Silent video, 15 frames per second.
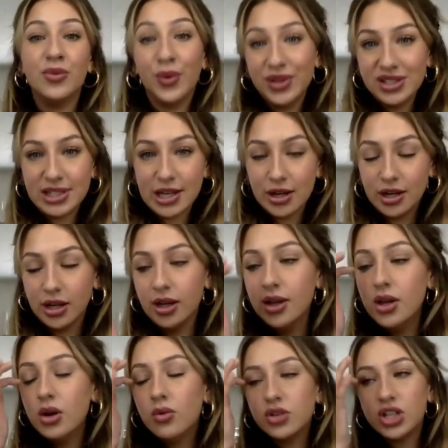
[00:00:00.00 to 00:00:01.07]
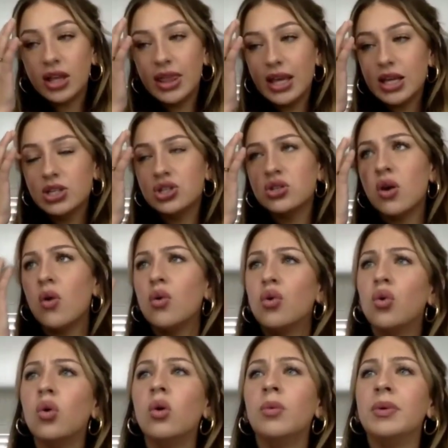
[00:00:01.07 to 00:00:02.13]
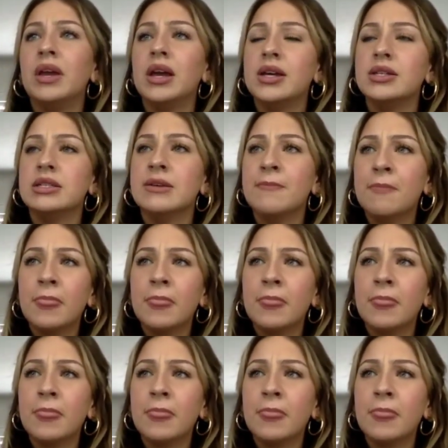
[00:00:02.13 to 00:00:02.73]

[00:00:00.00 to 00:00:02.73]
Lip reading: one song, which I think is so cool, because